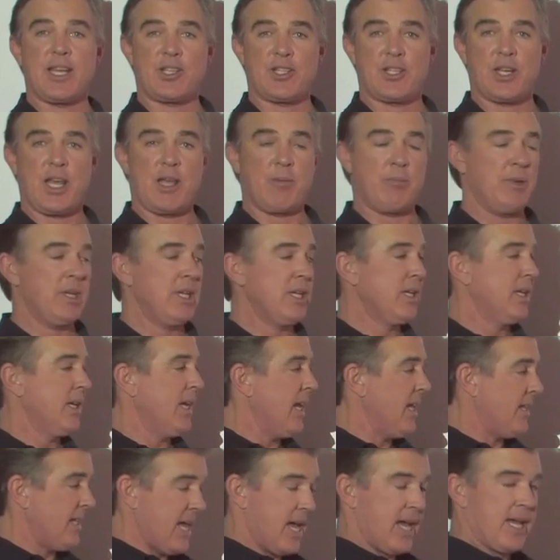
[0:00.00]
shape
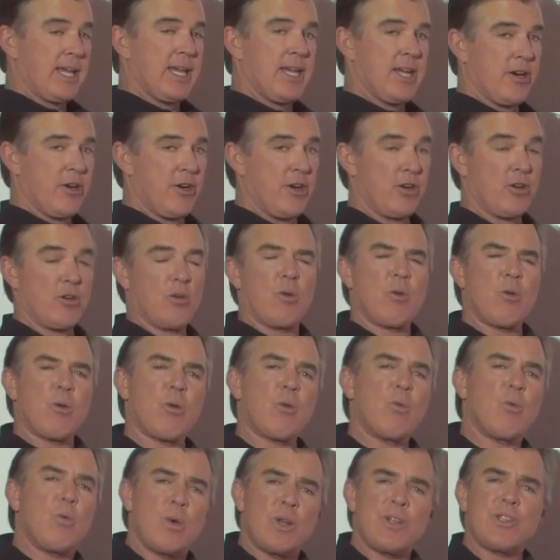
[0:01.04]
and that carrier, or
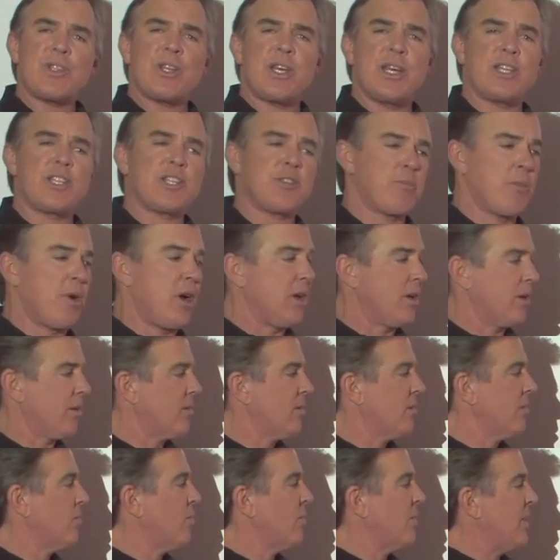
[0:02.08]
one size smaller.
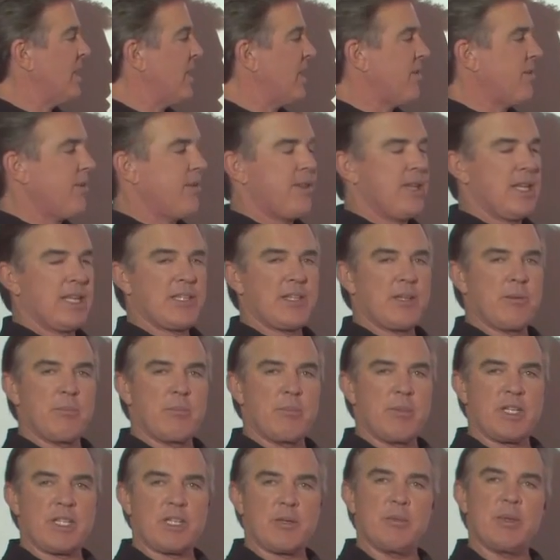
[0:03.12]
One of the other things I
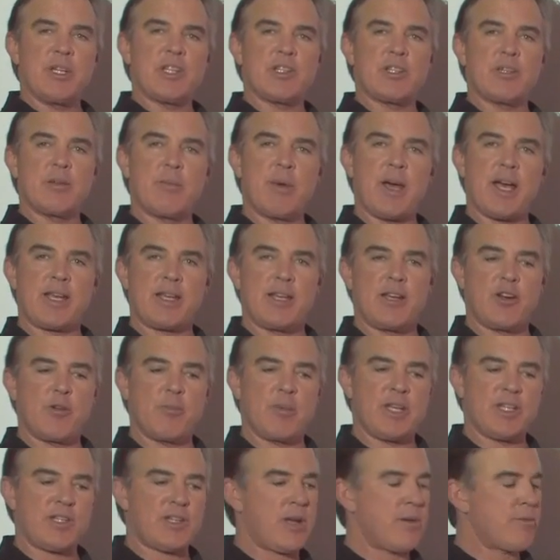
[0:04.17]
meant to mention about
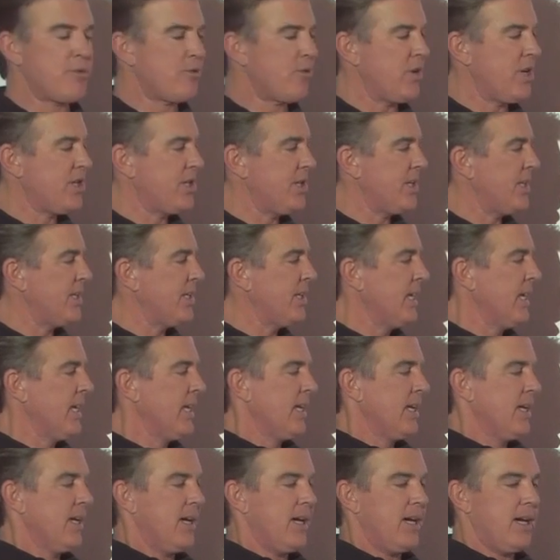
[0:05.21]
carrier-based obturation is
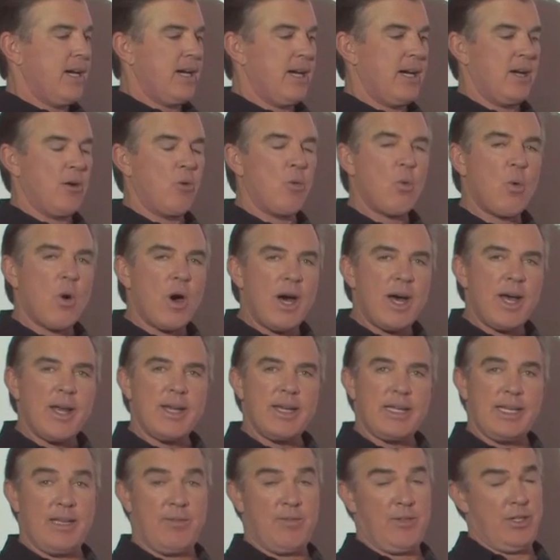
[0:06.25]
uh, one,
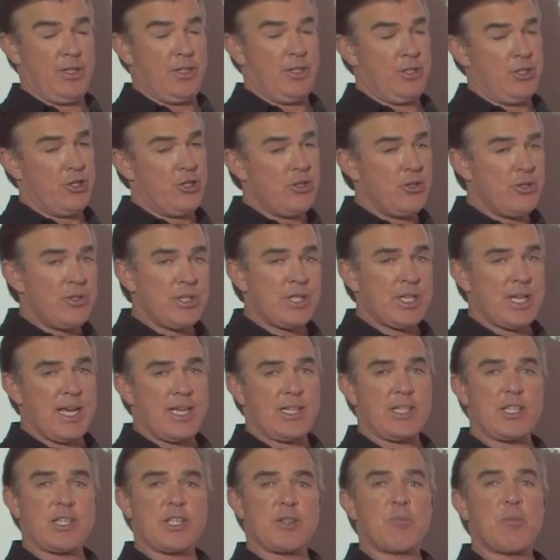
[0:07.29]
even two
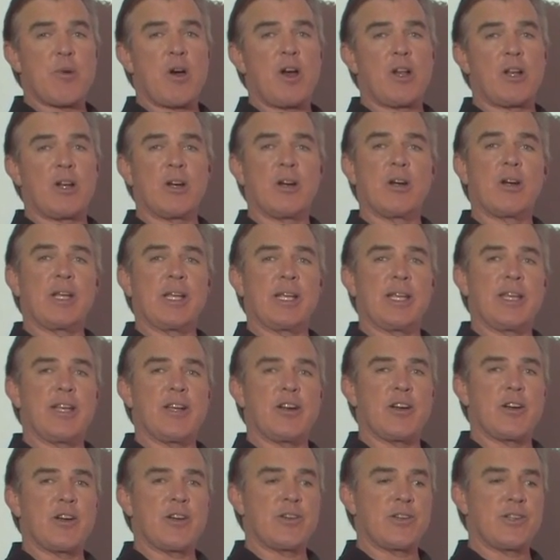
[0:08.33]
sizes smaller in
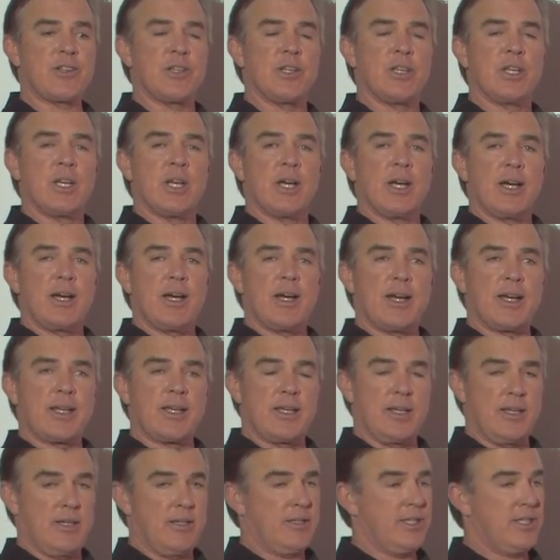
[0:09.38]
carriers uh,
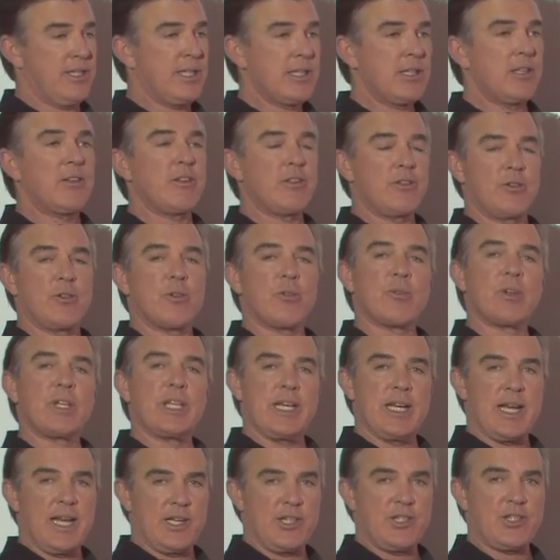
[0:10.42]
can still do a really
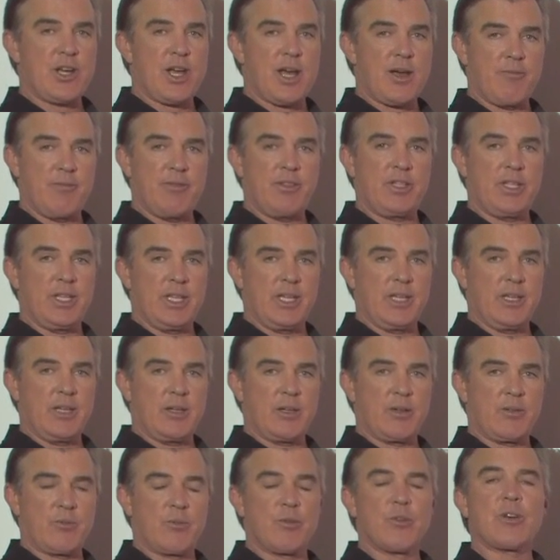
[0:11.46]
nice job filling
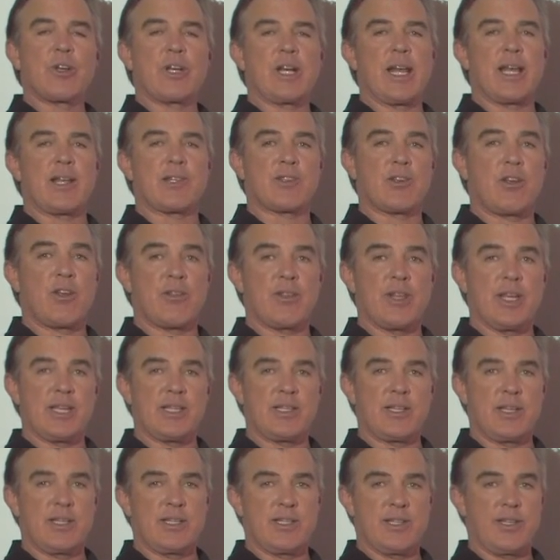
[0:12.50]
uh, root canals, all things
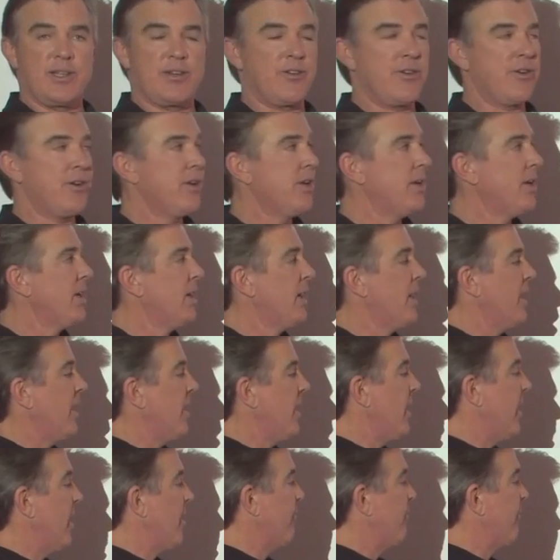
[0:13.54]
considered.
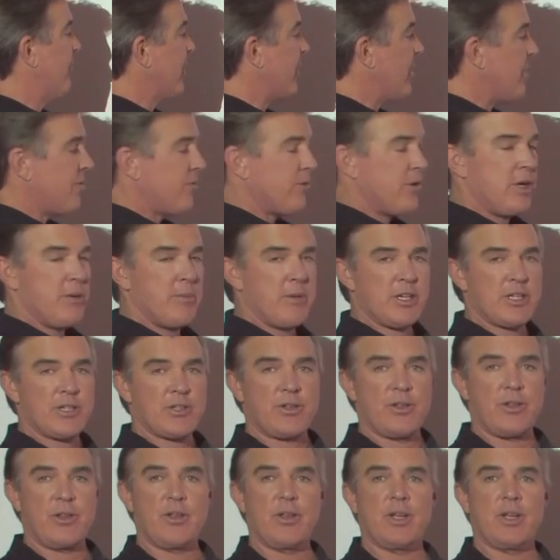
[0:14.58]
Um, very three-dimensional